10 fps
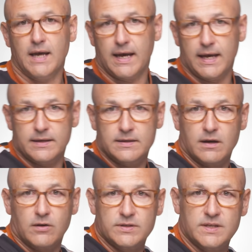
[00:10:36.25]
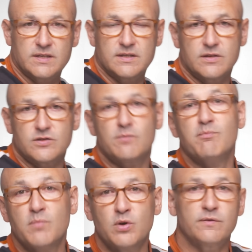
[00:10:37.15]
and our assistants
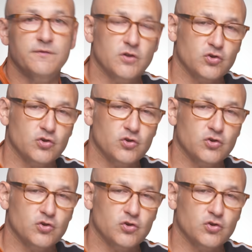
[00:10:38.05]
moved the